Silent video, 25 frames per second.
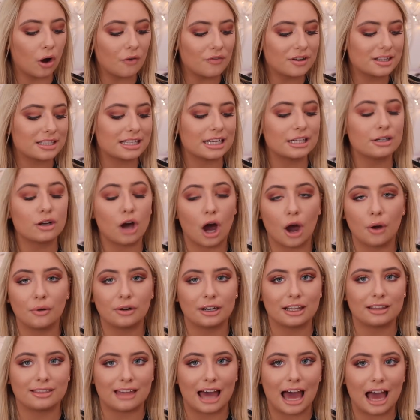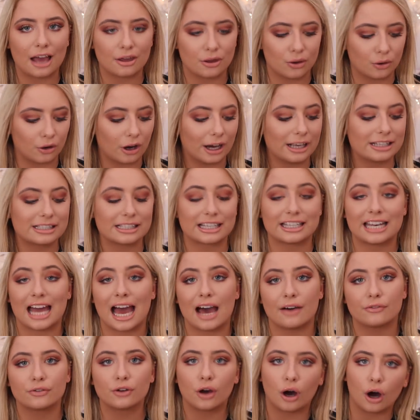obviously not only that you guys can
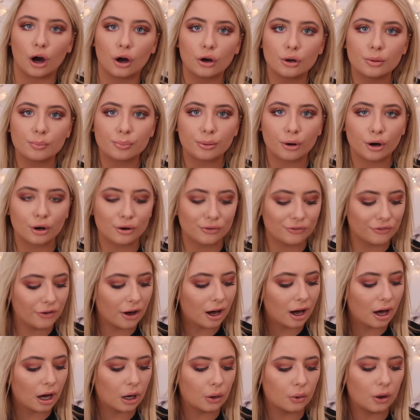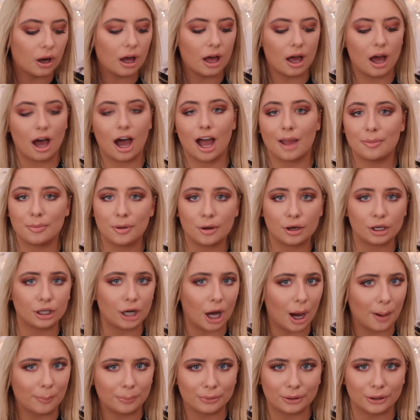have your own profile and you can
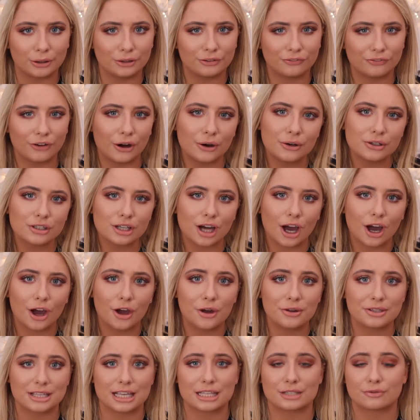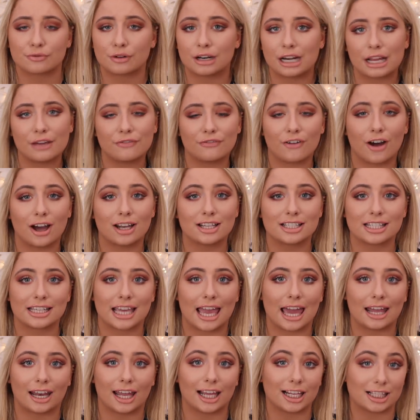upload photos it's really fun to
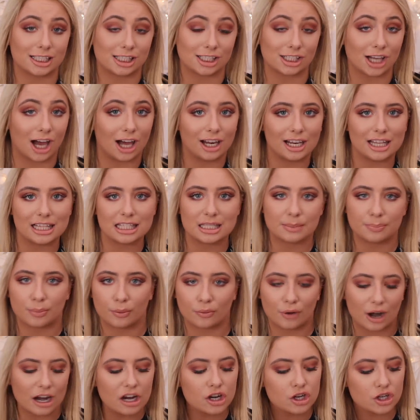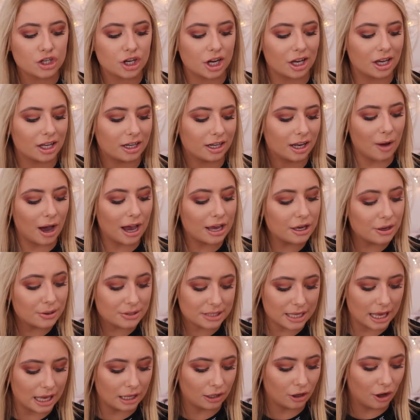get like style inspiration I
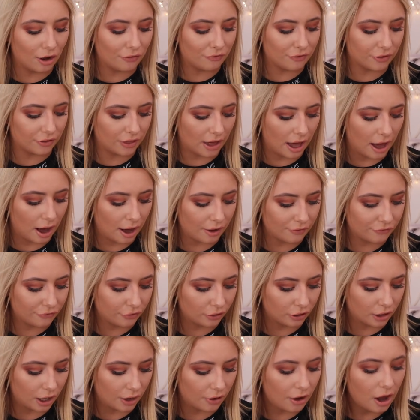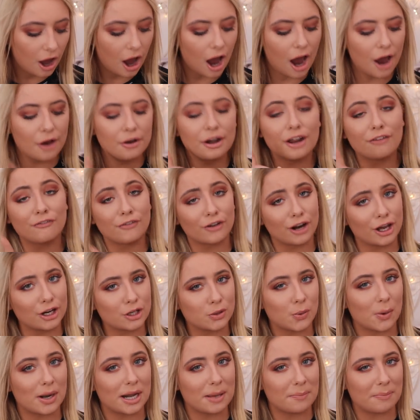use it a lot for that I follow I only
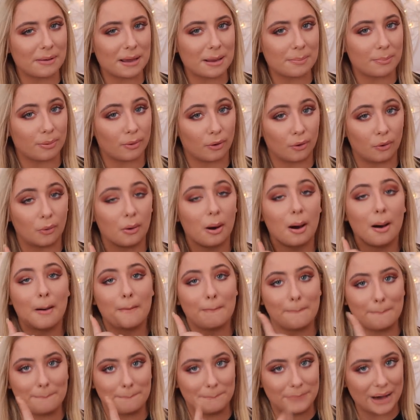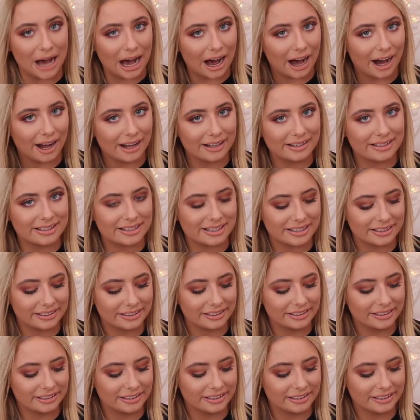follow 20 people but